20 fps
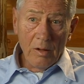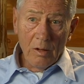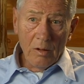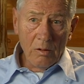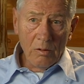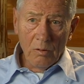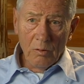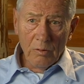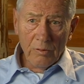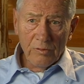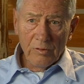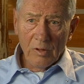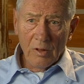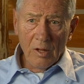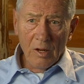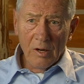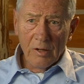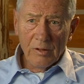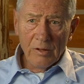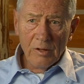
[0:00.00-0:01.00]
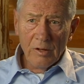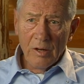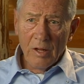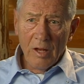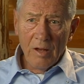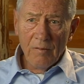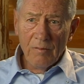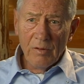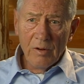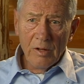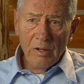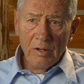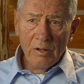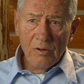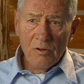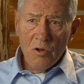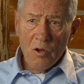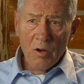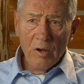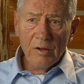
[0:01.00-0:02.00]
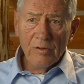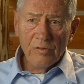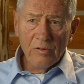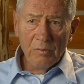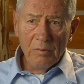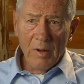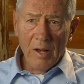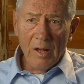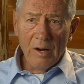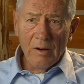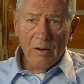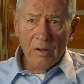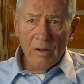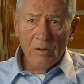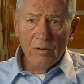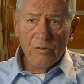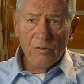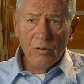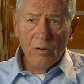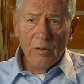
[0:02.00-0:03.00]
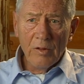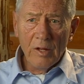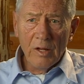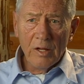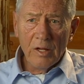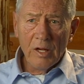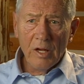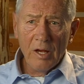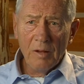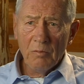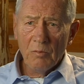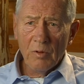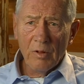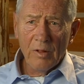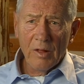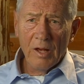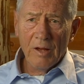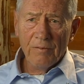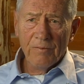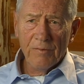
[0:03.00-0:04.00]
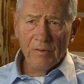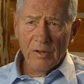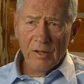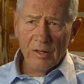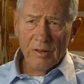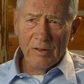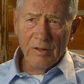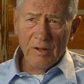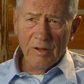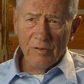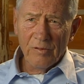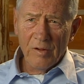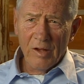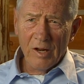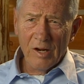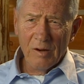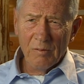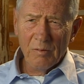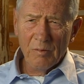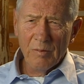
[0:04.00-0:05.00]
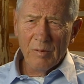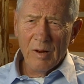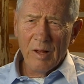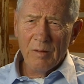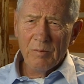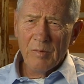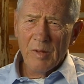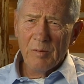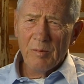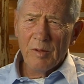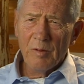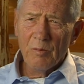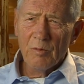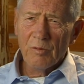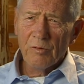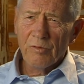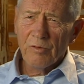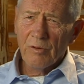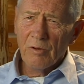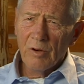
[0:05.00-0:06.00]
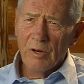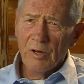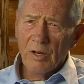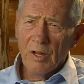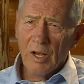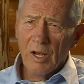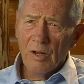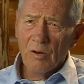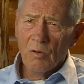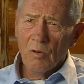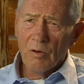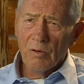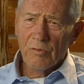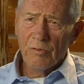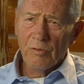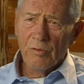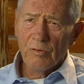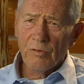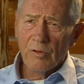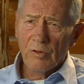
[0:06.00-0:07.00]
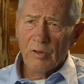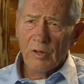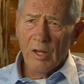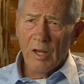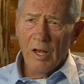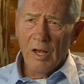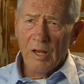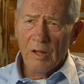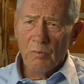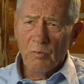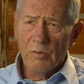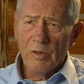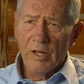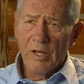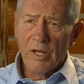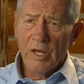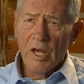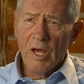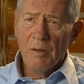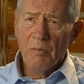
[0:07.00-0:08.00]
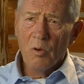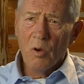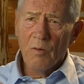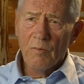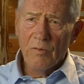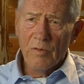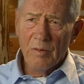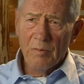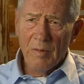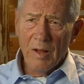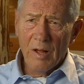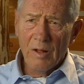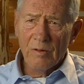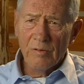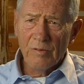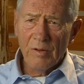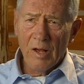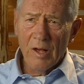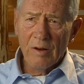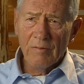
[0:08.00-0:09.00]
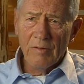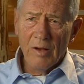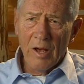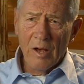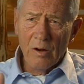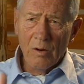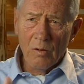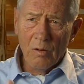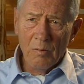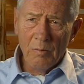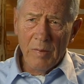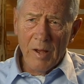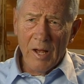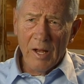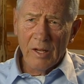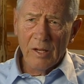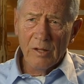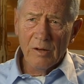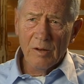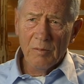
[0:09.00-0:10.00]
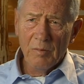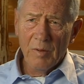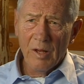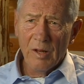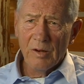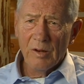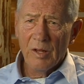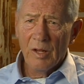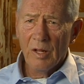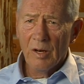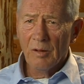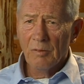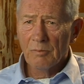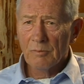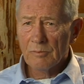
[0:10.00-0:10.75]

Lewis and Clark didn't have any choice about it. And so they came with, I forget the exact number, but maybe it was 39 horses that they had when they came over the mountains out of Idaho back into Montana.